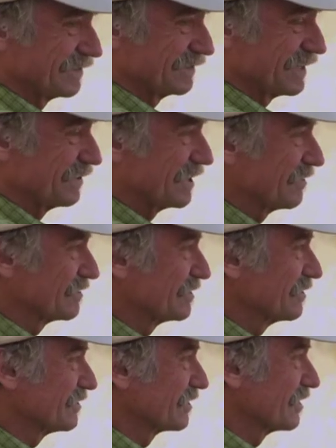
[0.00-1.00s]
10,000
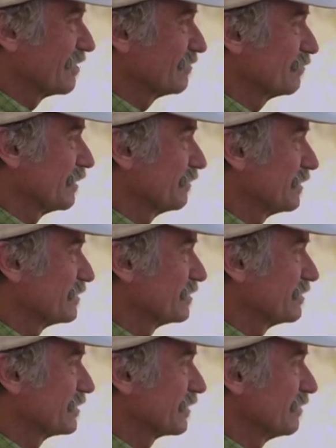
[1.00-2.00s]
years ago, 12,000
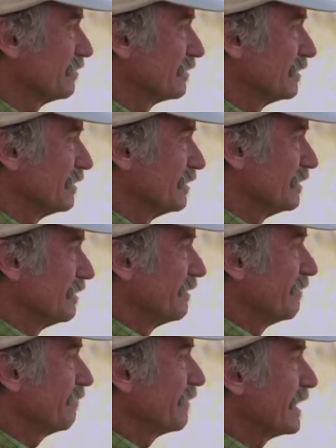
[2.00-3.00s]
years ago.
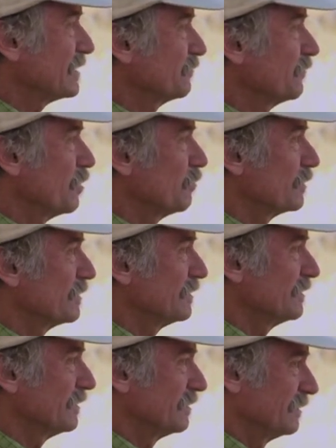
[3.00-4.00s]
Fast forward
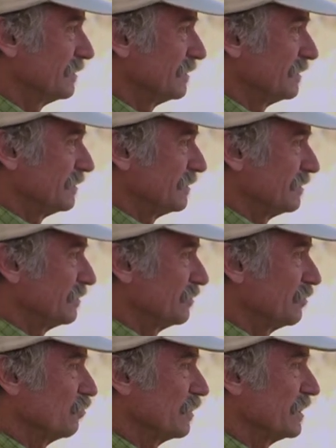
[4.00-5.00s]

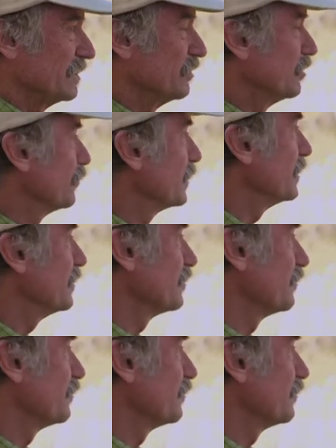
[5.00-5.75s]
to when Europeans